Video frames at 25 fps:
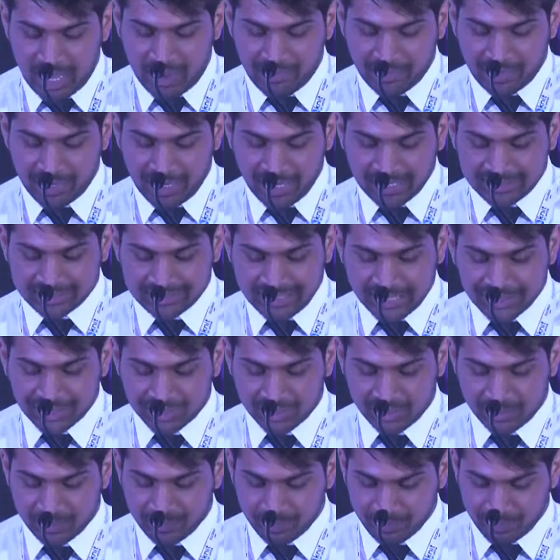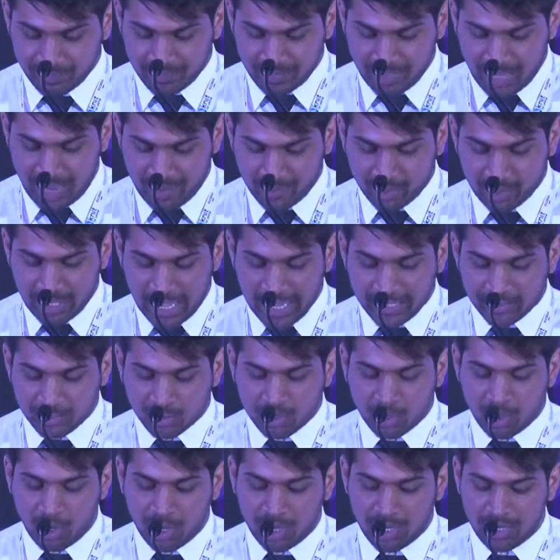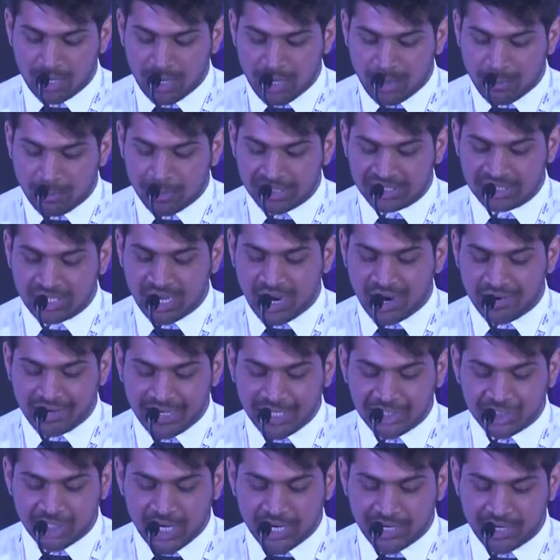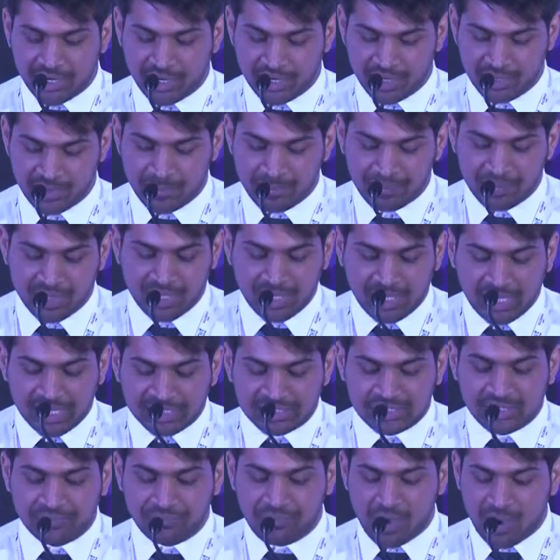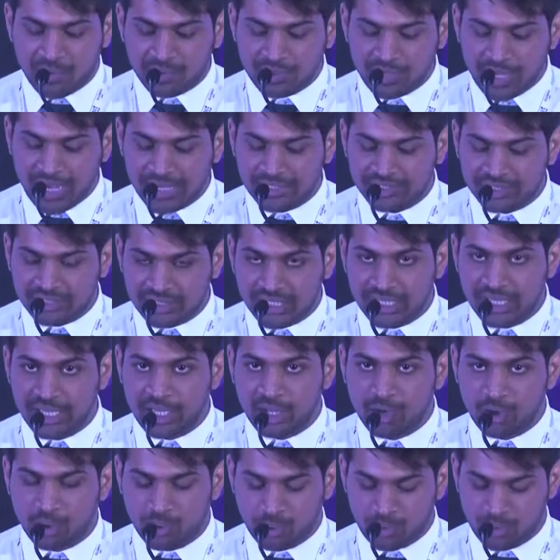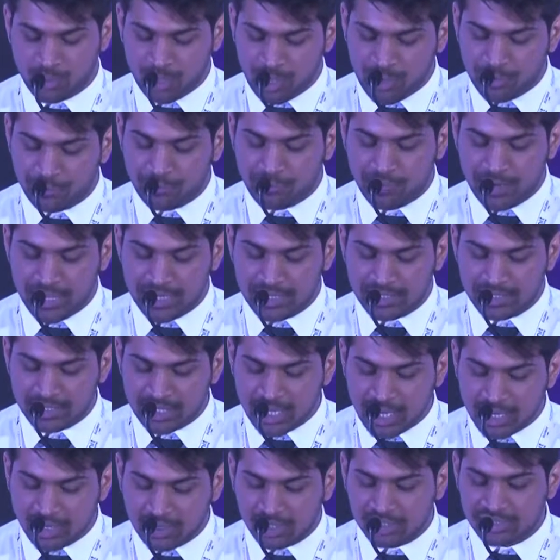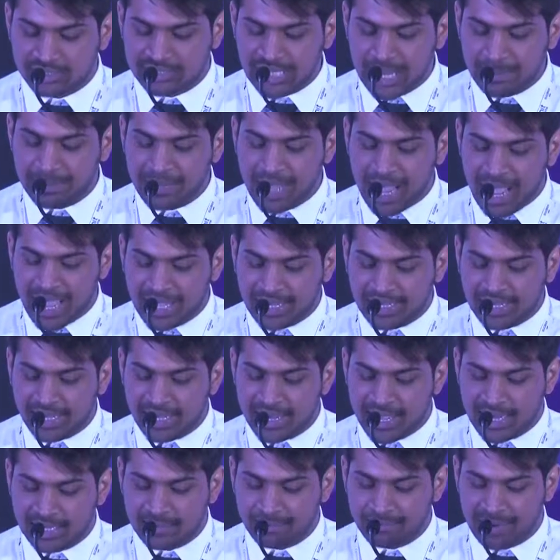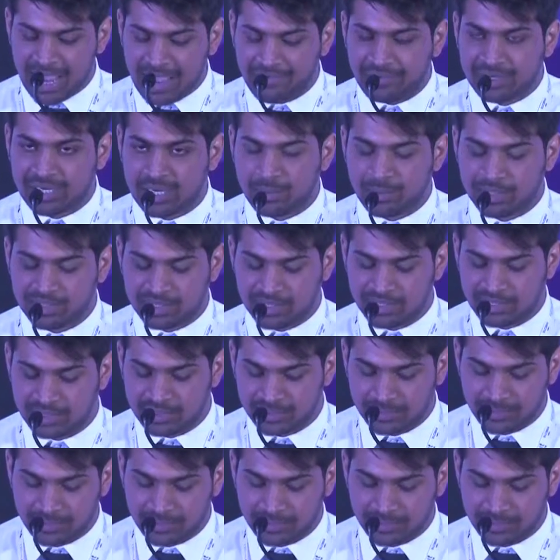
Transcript: next session, I would like to call Mr. Harish Iyer. He's the founder and CEO, Flintt Concept I Connect Private Limited.